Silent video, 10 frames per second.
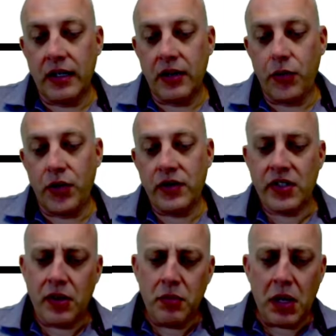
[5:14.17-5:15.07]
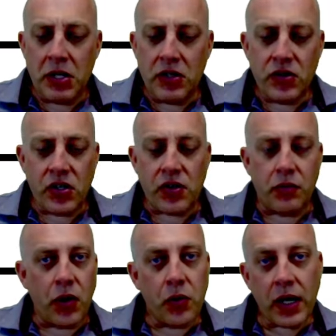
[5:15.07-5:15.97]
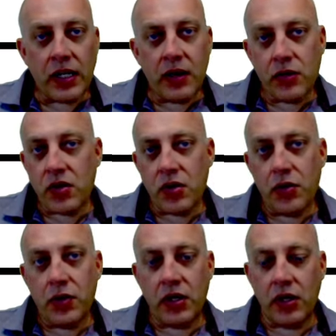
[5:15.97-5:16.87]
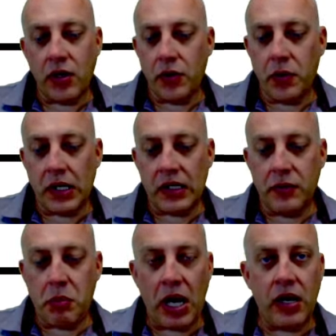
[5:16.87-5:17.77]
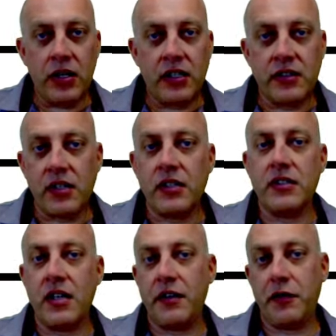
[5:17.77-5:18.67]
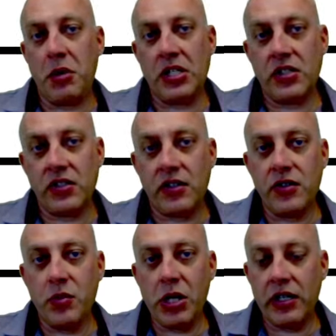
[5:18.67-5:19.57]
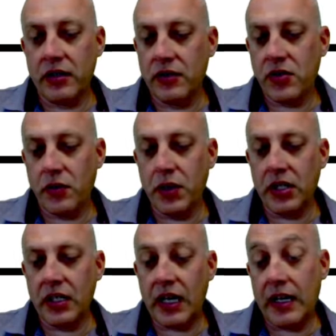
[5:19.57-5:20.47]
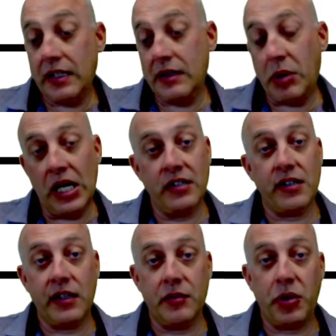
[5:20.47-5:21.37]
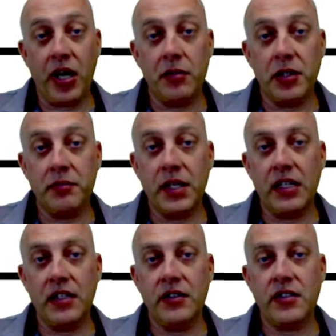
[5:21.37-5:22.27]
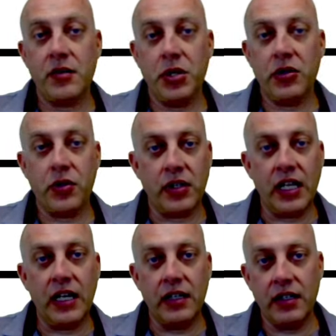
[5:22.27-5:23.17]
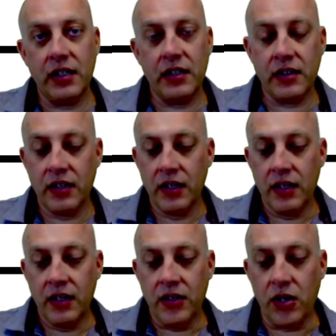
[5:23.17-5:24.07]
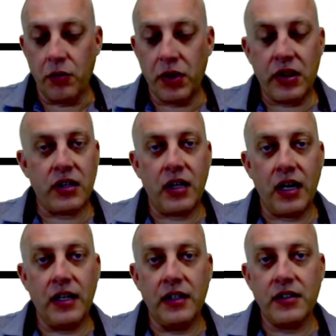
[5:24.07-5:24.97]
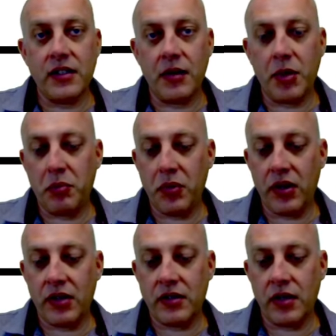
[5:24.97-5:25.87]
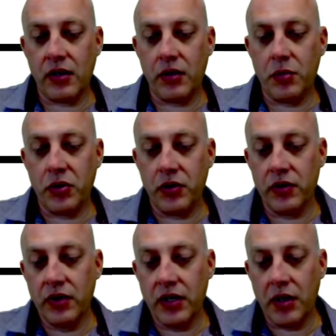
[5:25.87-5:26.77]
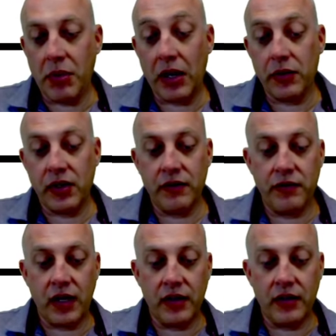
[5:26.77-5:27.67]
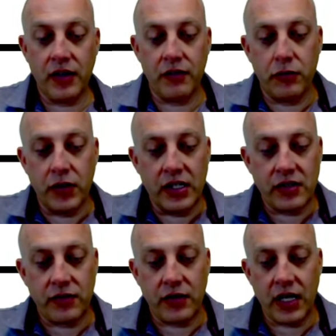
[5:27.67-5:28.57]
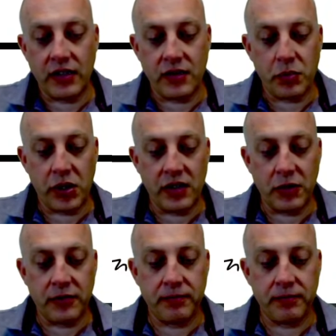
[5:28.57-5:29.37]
Or is there, maybe there's just a roadway that goes through and you can go and quickly repair it as long as the deformations aren't too big. So it really kind of depends on the problem and needs to be coordinated in, you know, with the client to come up with a tolerable amount of risk for that displacement.